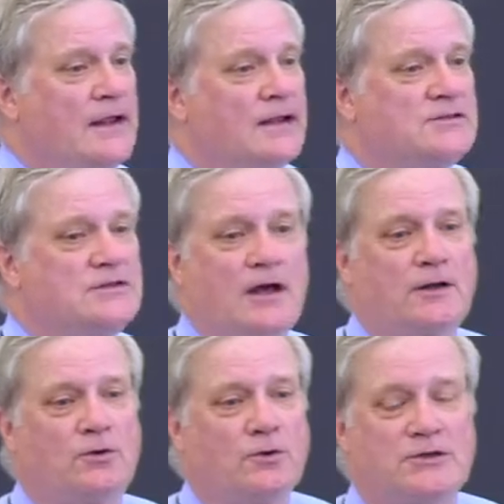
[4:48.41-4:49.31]
It's
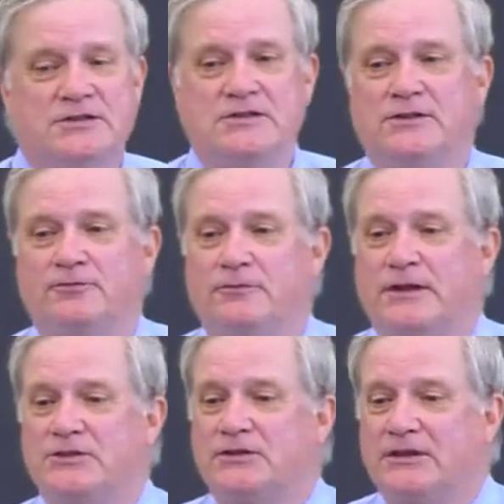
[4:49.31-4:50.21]
not a course in
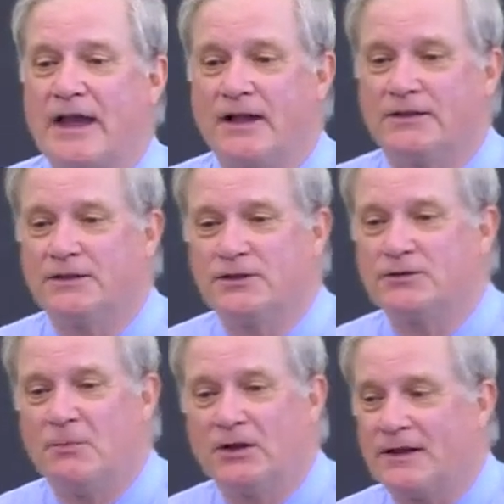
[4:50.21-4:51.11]
differential
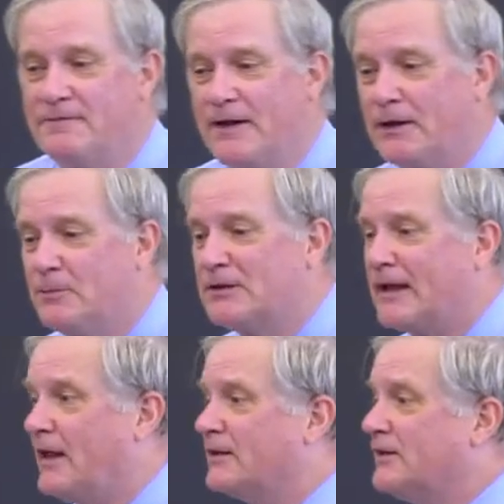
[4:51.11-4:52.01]
calculus, multivariable
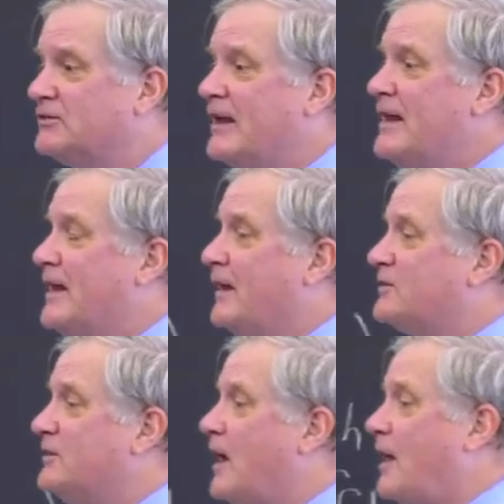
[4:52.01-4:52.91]
calculus.
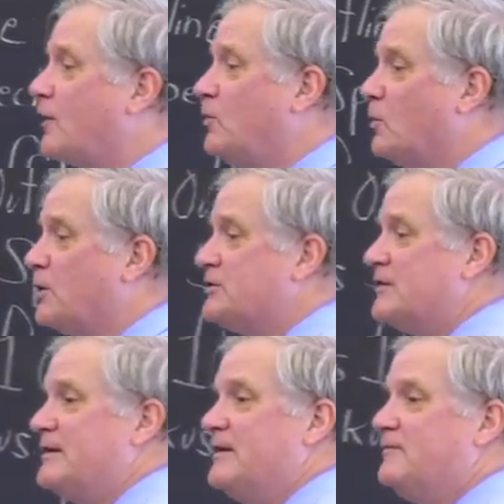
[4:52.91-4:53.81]
It's not a
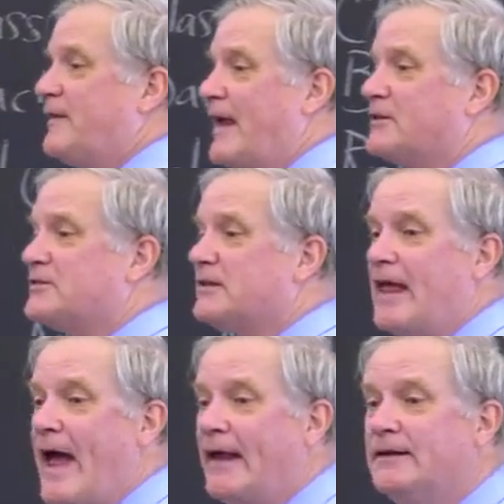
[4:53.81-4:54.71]
course in advanced
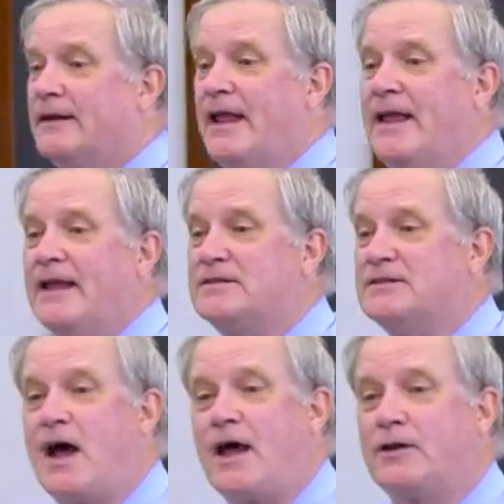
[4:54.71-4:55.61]
Latin.
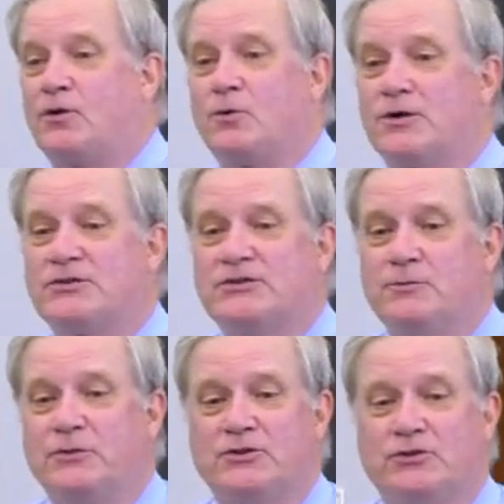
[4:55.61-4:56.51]
It's not a course
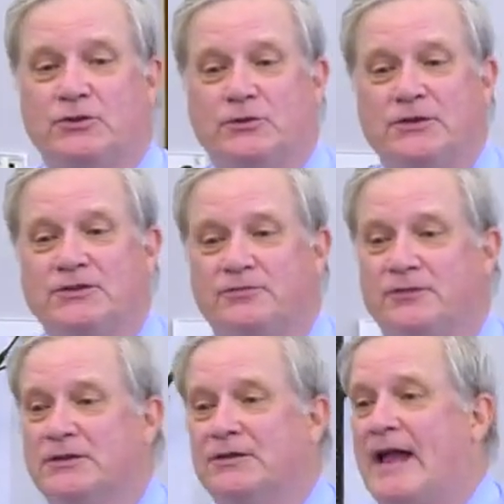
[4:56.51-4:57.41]
in which you're going to
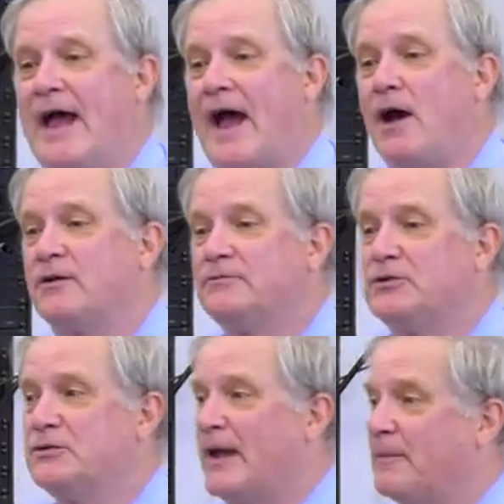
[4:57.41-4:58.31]
feel out of
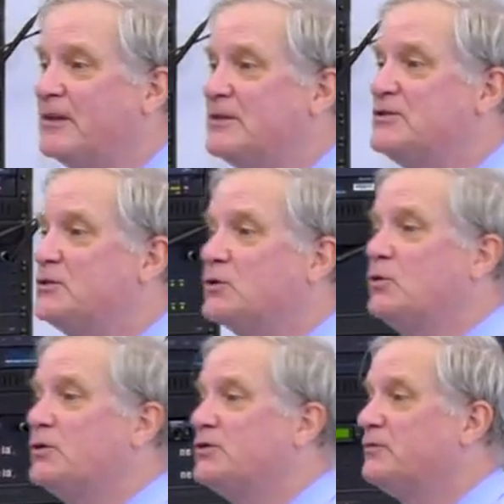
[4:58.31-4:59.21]
your depth. Is it
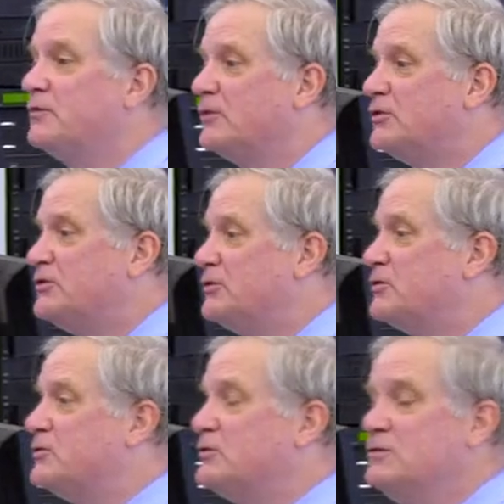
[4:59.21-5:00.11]
a course for
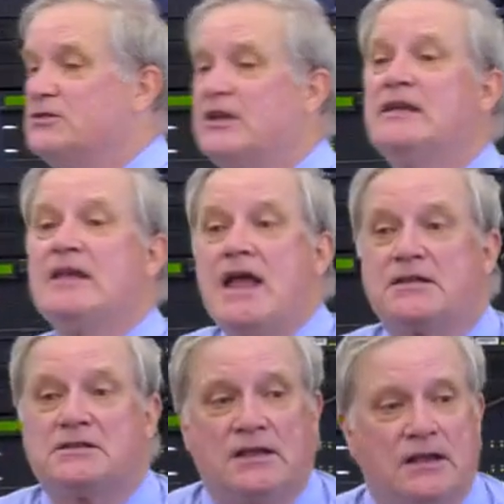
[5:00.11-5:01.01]
first-year students?
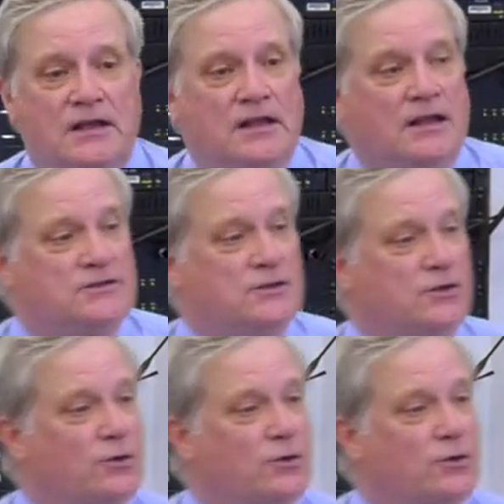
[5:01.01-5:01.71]
Yes. Is it a